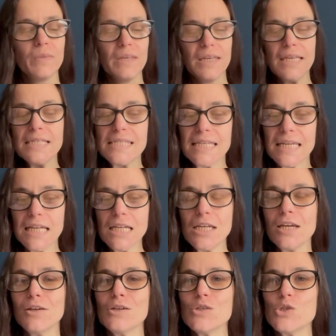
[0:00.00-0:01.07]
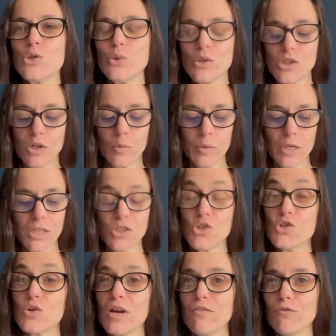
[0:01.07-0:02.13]
easy to interpret,
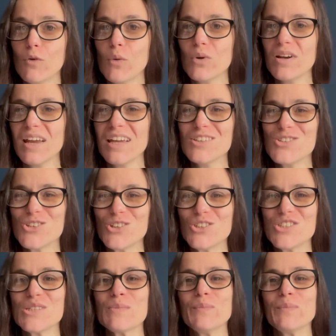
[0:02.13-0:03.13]
straightforward answers.